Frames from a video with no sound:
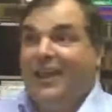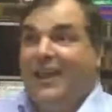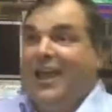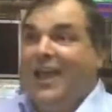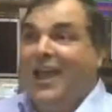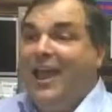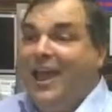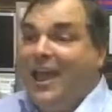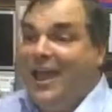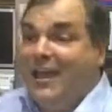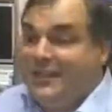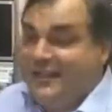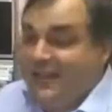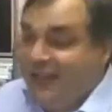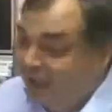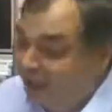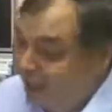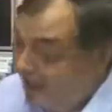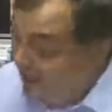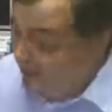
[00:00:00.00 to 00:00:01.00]
And
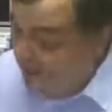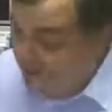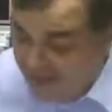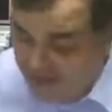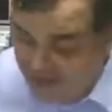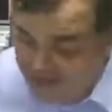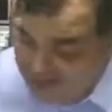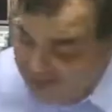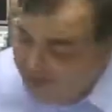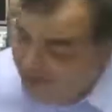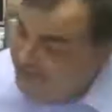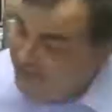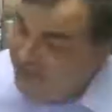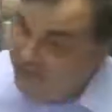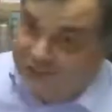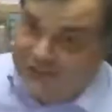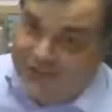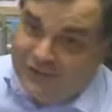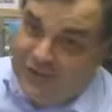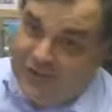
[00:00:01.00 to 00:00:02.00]
I've got to tell
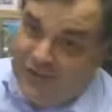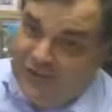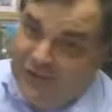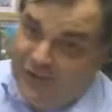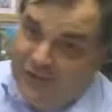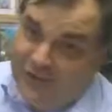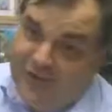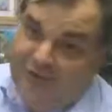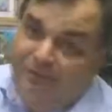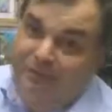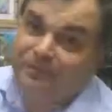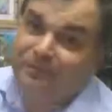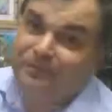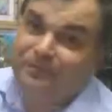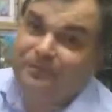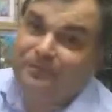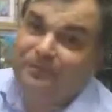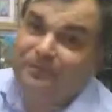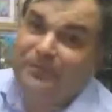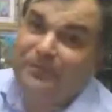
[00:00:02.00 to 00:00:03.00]
you, Stirlo,
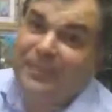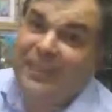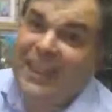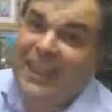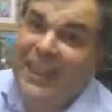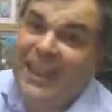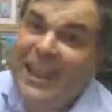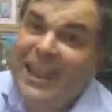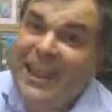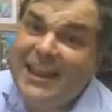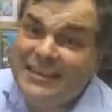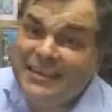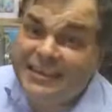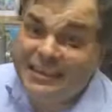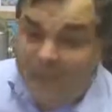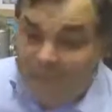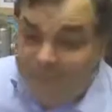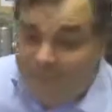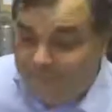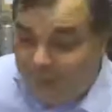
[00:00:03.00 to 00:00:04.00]
it's
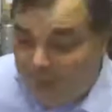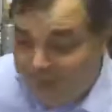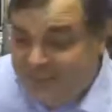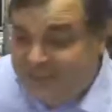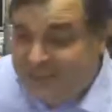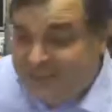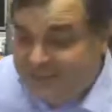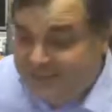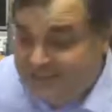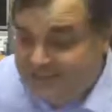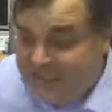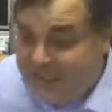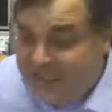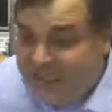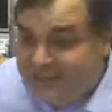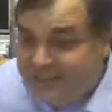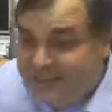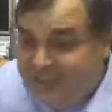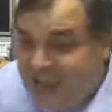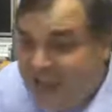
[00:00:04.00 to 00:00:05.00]
a fucking
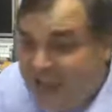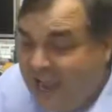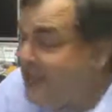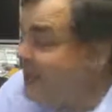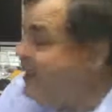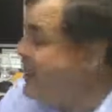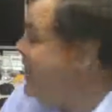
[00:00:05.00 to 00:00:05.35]
sad day.